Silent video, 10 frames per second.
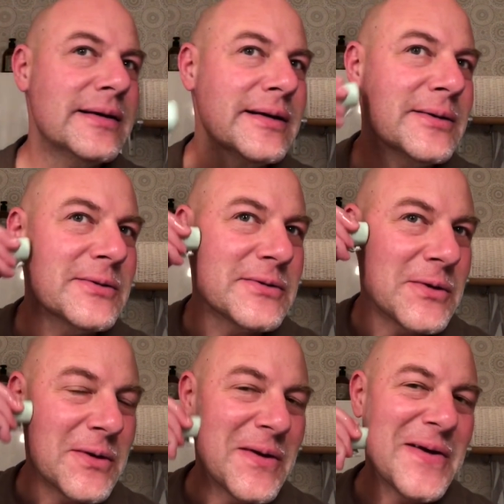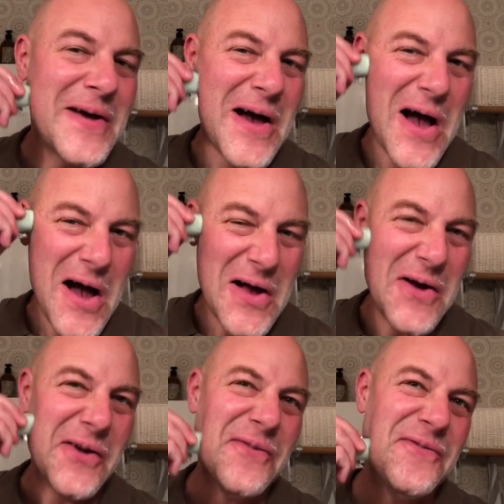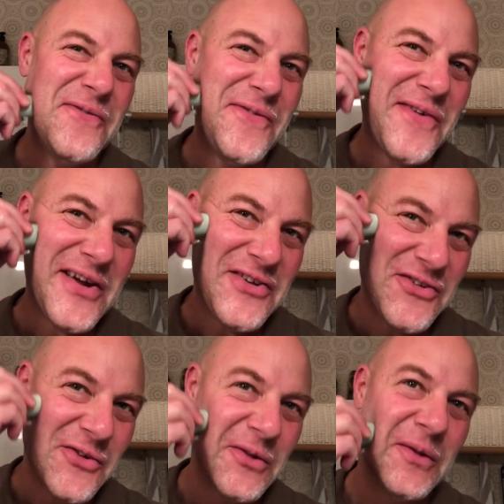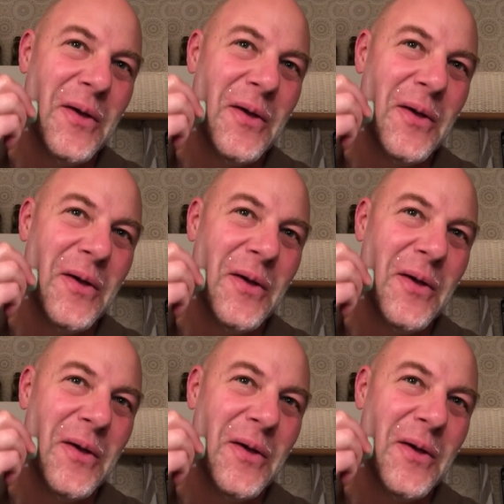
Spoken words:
It was good. I got a facial.